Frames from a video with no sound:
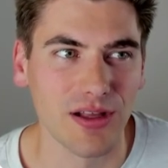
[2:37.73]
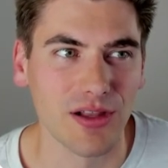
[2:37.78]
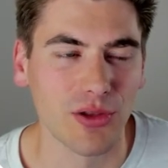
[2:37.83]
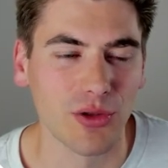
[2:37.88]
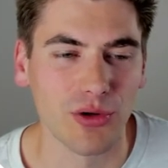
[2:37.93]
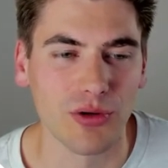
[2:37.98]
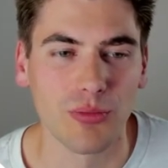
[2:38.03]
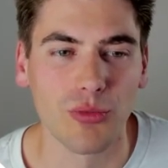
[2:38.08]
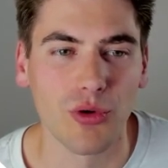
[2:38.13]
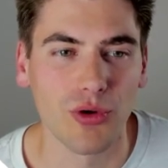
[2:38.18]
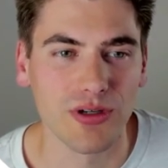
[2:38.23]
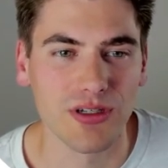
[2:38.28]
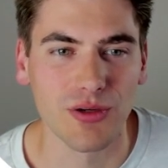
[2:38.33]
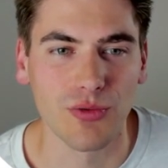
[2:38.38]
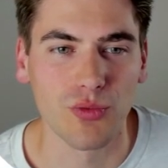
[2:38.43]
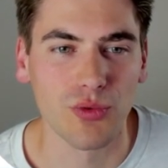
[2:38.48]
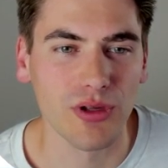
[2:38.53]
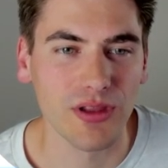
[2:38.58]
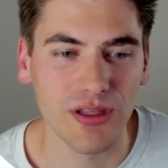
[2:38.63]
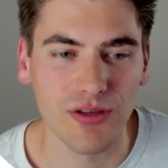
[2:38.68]
learn more to
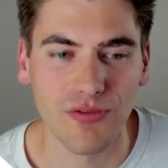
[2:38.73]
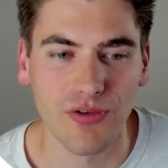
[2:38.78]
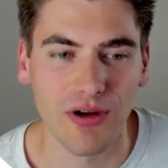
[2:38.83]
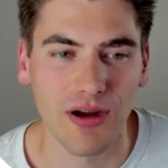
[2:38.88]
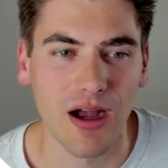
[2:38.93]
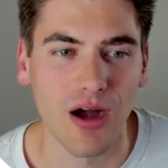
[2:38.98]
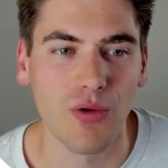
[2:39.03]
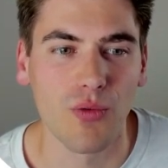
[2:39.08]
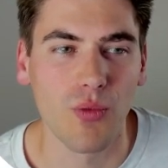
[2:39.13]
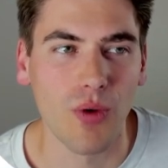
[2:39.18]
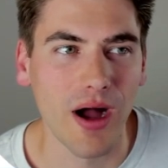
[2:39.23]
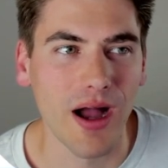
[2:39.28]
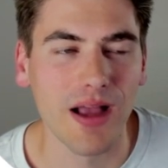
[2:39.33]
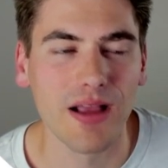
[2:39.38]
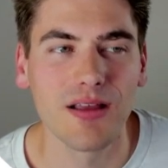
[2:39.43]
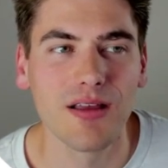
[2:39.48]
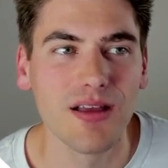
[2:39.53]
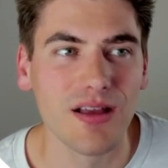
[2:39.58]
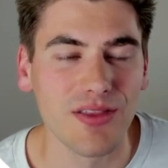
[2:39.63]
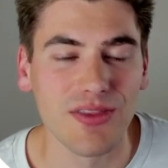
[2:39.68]
really figure out why
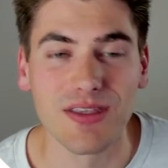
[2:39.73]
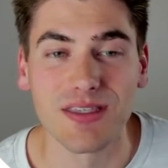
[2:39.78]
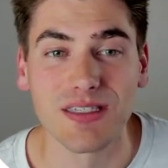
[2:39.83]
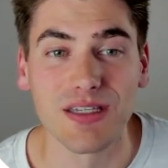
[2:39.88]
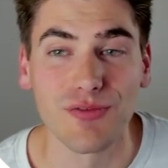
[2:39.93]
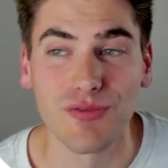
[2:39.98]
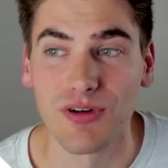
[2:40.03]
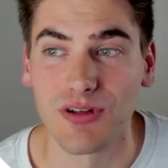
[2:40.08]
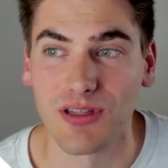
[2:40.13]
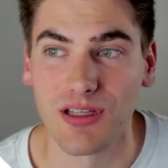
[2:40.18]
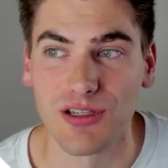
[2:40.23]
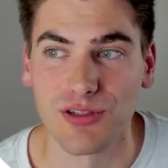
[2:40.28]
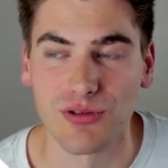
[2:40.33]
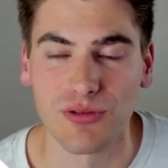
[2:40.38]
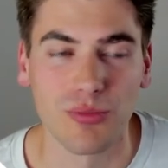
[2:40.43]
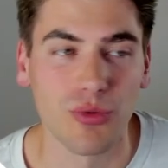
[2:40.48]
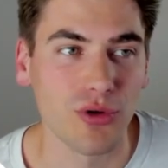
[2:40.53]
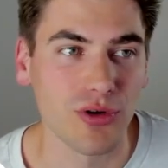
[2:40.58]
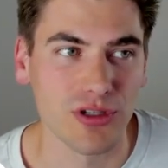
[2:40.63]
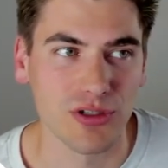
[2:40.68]
these different things are
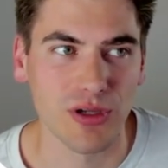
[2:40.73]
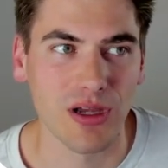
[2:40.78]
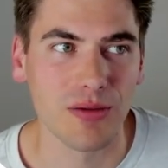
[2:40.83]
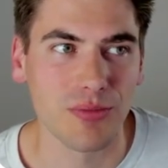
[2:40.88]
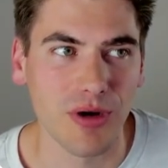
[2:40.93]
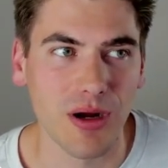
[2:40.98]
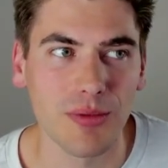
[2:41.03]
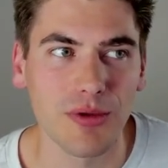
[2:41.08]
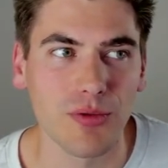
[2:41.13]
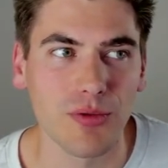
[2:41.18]
important. So I'd probably